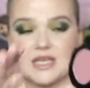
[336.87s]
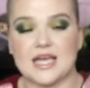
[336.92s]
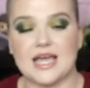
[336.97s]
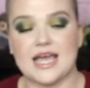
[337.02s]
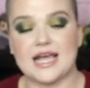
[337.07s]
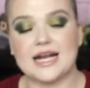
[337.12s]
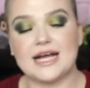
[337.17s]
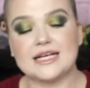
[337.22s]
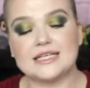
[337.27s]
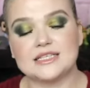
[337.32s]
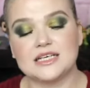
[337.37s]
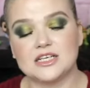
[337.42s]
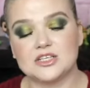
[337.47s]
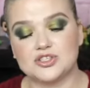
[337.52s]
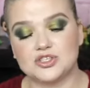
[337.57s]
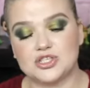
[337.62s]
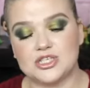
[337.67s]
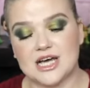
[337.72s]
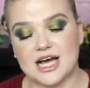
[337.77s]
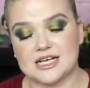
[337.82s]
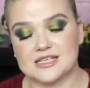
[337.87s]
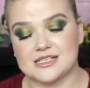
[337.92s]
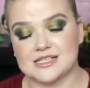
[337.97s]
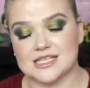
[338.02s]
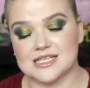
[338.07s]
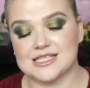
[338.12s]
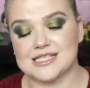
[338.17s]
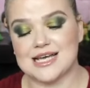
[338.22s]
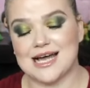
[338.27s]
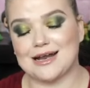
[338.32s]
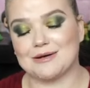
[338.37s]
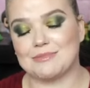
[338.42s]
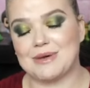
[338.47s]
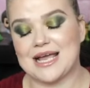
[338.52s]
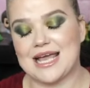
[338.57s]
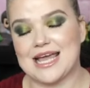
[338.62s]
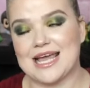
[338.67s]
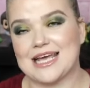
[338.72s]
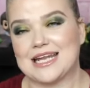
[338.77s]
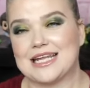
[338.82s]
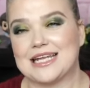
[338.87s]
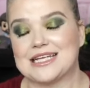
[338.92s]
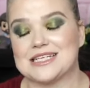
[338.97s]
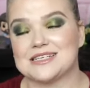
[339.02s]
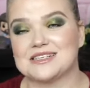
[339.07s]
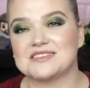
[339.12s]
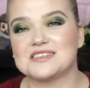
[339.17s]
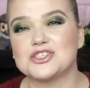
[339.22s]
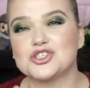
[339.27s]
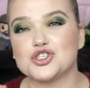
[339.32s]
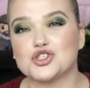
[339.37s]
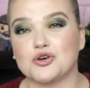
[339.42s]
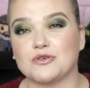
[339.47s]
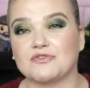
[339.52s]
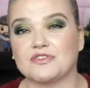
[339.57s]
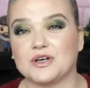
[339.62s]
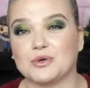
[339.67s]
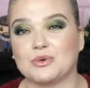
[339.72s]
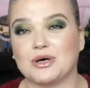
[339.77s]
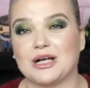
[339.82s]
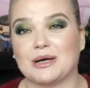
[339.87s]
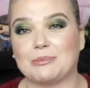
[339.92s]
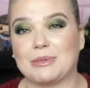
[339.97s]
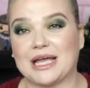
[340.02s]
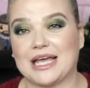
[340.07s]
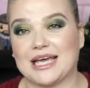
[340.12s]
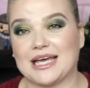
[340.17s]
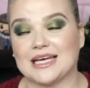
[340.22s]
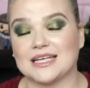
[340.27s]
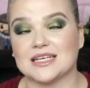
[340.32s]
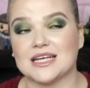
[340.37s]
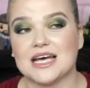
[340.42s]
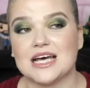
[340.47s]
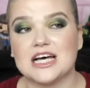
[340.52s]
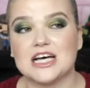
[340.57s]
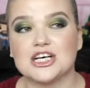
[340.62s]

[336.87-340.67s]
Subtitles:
And I did test this on my hand, and it doesn't show up very well on my hand.